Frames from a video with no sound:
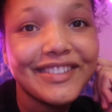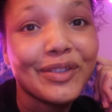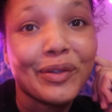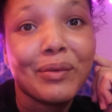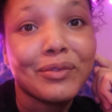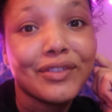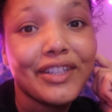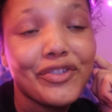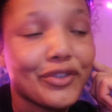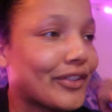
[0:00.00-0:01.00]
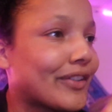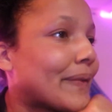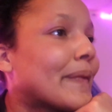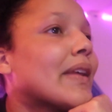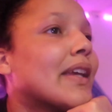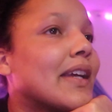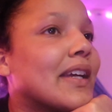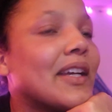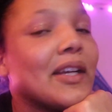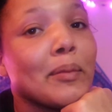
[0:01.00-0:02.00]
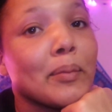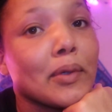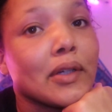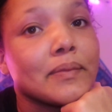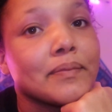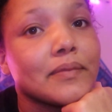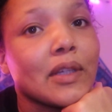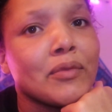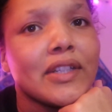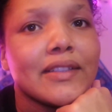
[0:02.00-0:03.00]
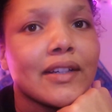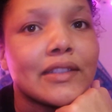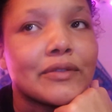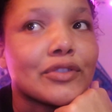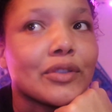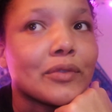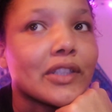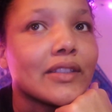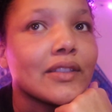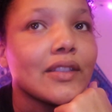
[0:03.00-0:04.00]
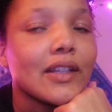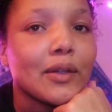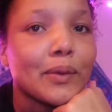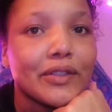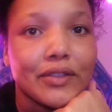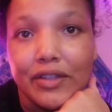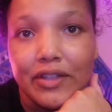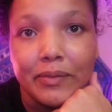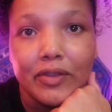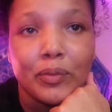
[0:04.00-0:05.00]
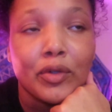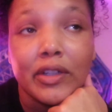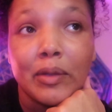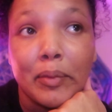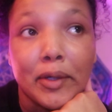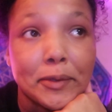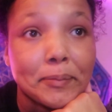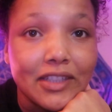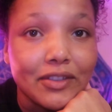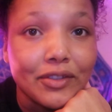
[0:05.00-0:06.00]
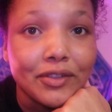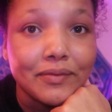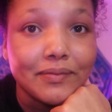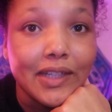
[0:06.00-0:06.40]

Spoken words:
So that was really short. But I'm really tired for some reason. Like, I went to the gym this morning, but I don't know.